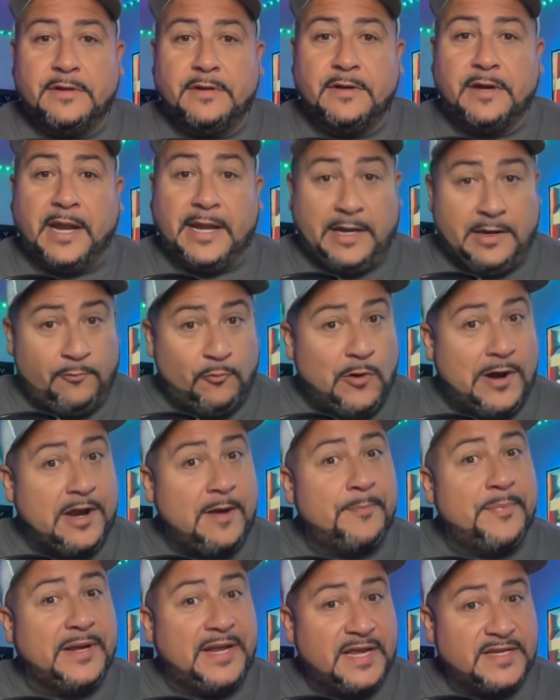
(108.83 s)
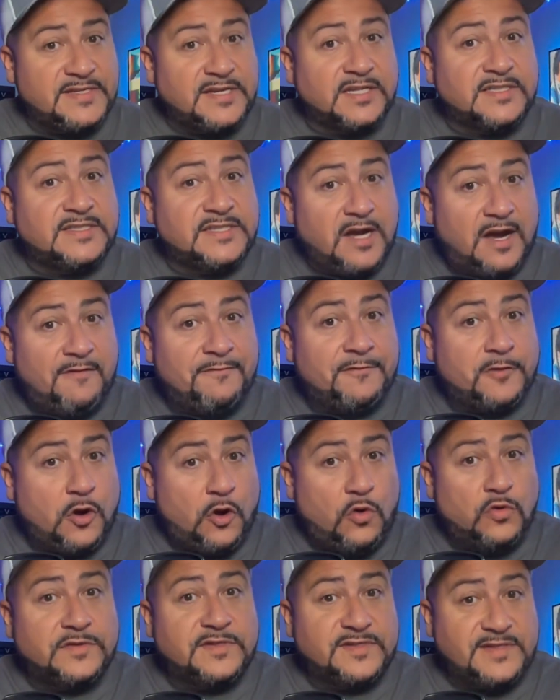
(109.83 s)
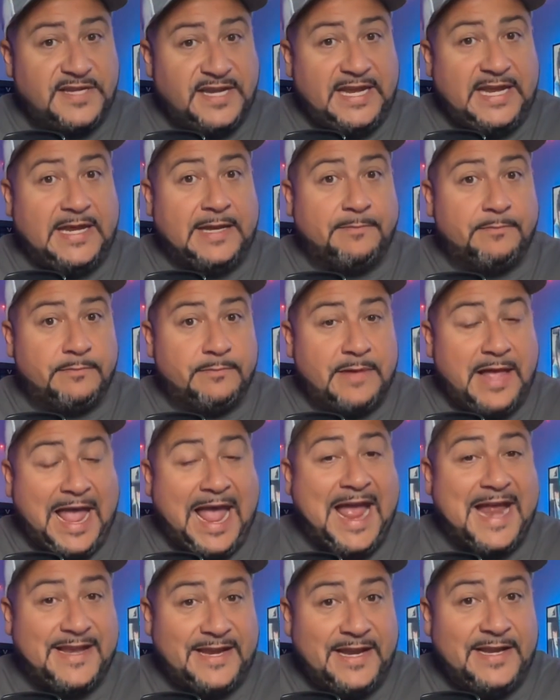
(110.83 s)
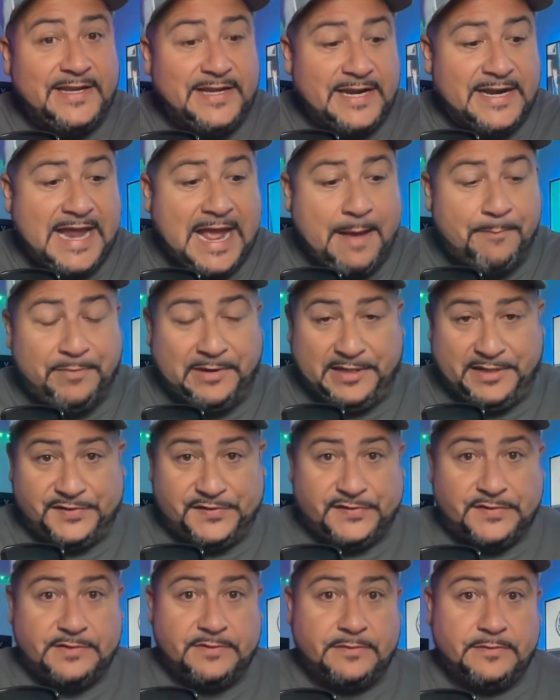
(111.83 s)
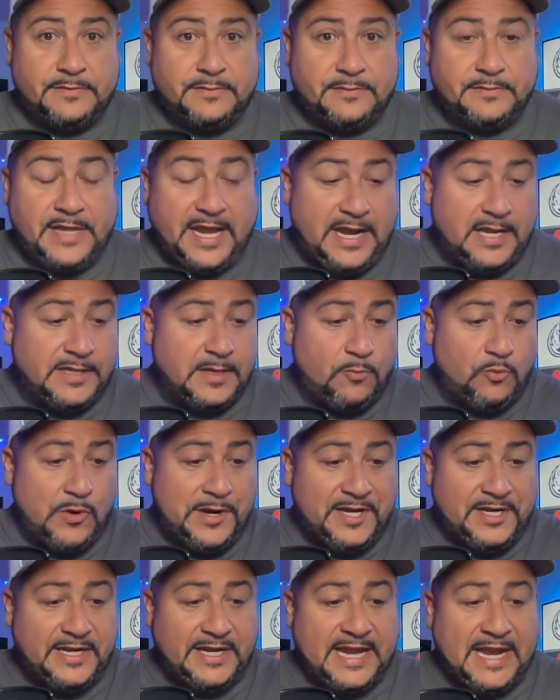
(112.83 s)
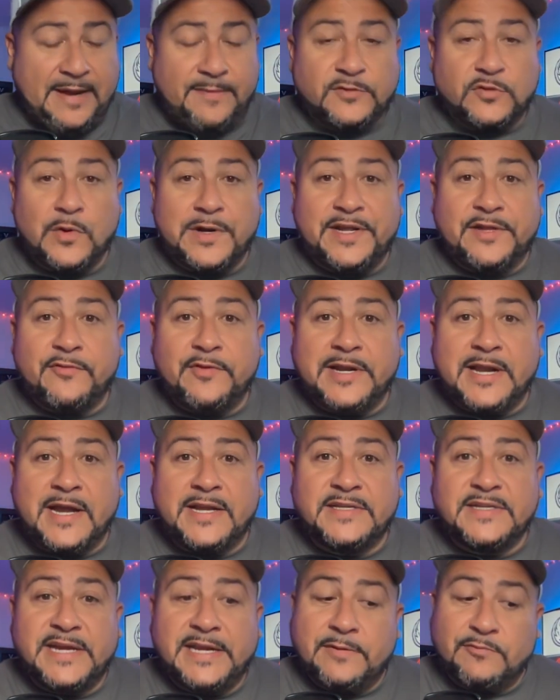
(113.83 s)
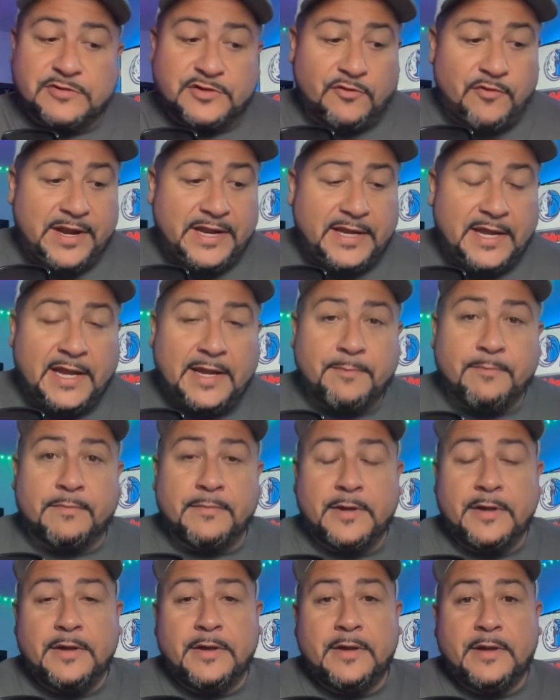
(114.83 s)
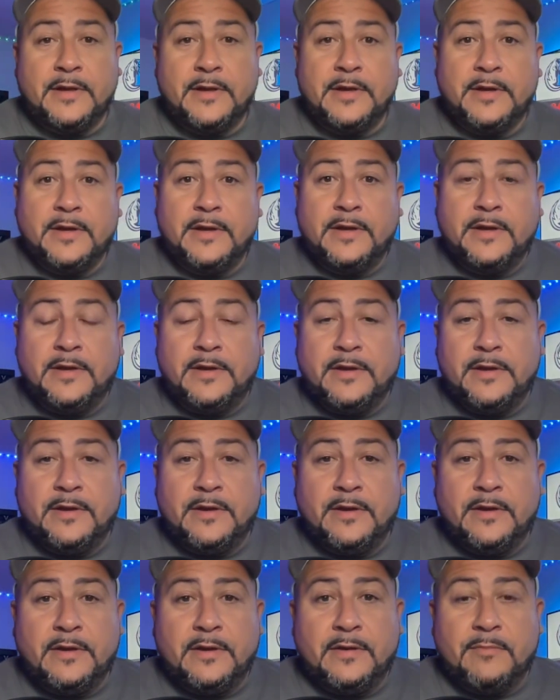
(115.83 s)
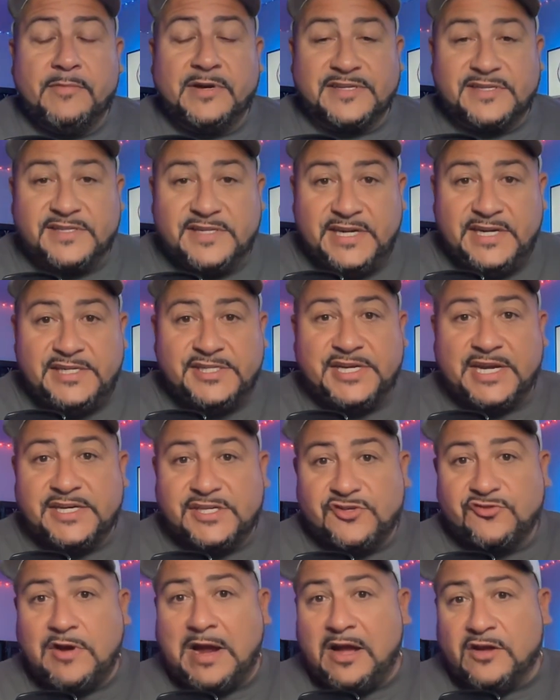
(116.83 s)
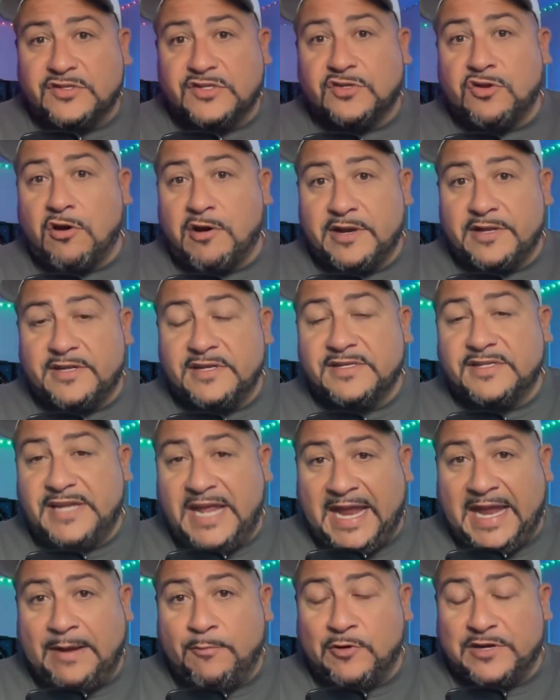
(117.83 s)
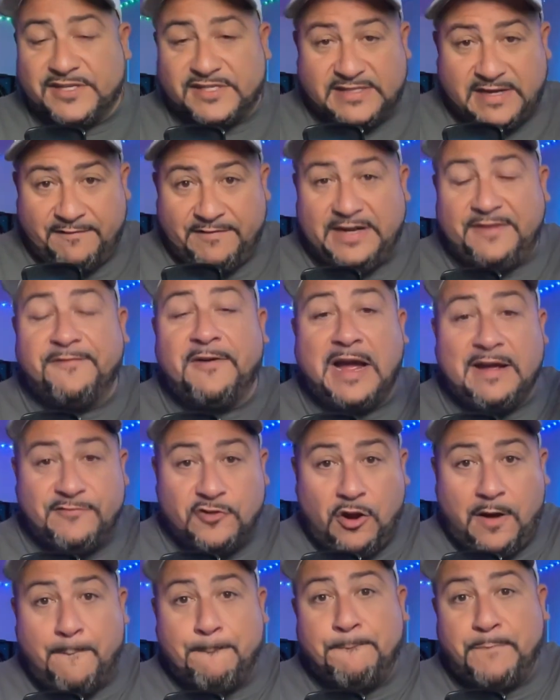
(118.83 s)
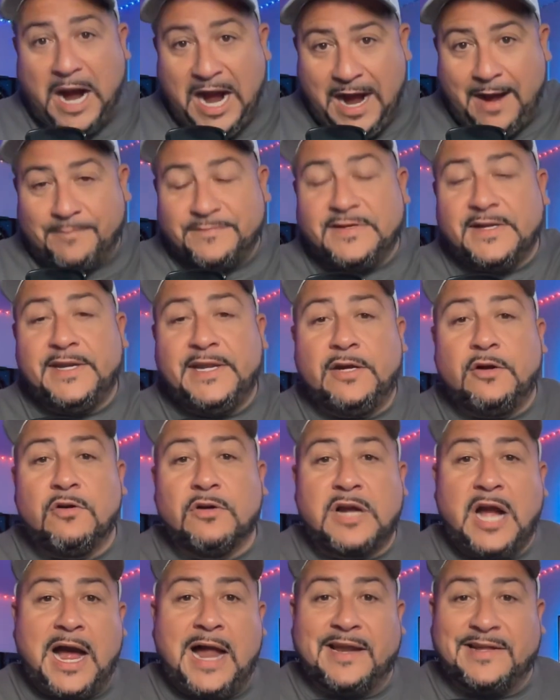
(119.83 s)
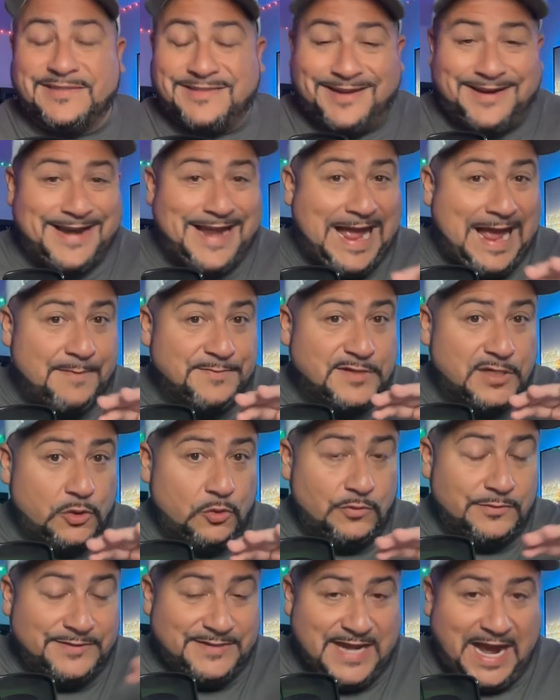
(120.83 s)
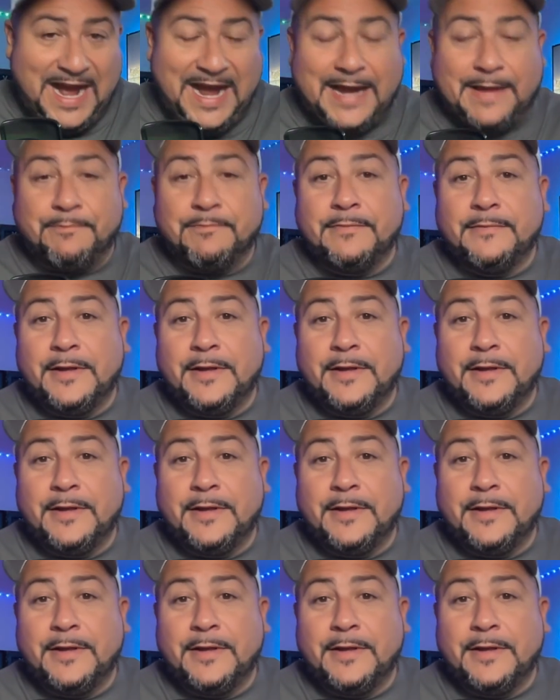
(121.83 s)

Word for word: And he went up against a tough Colts team at Indianapolis. They ended up winning the game 23-19. It was a great game. But CJ Stroud started this game with a 75-yard bomb to Nico Collins, an absolute dime